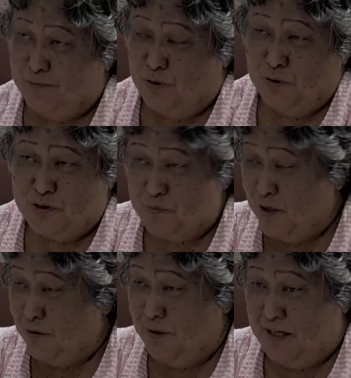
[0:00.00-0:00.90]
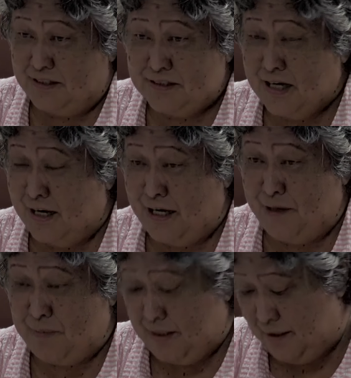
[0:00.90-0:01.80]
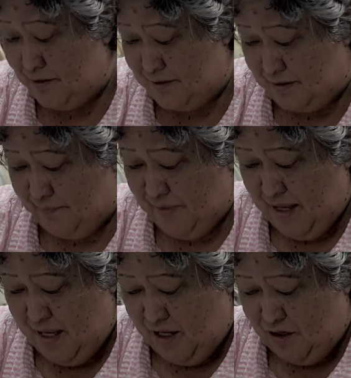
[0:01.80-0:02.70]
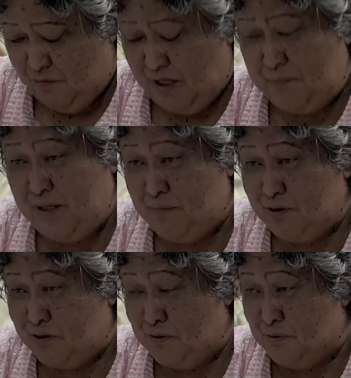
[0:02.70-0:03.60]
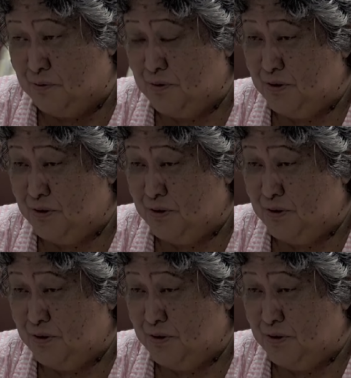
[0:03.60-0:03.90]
rosemary and thyme. And you might be able to